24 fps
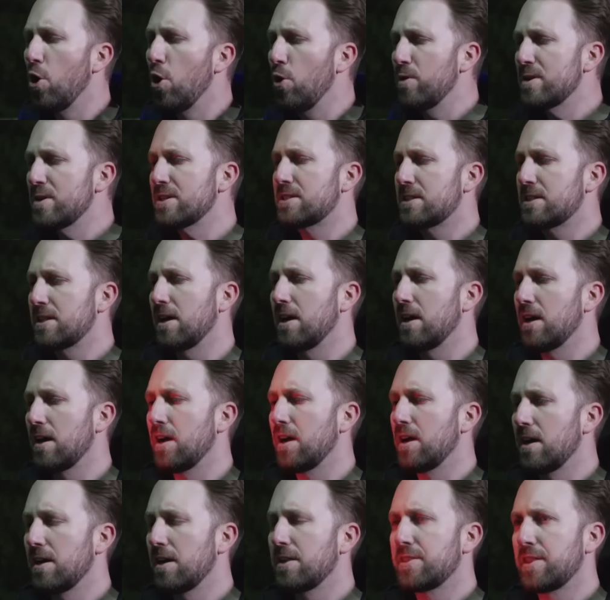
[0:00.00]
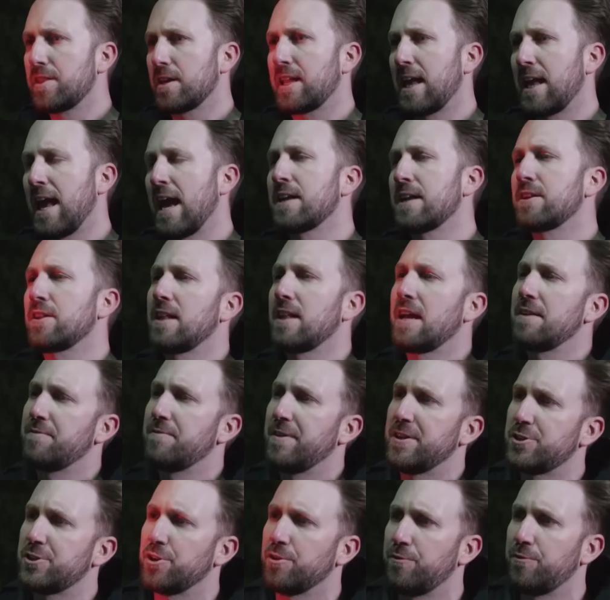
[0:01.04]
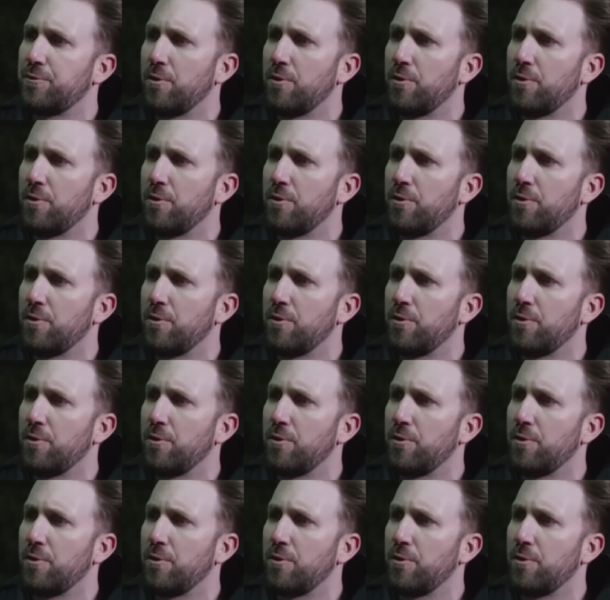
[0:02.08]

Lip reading: Who is the candlelight vigil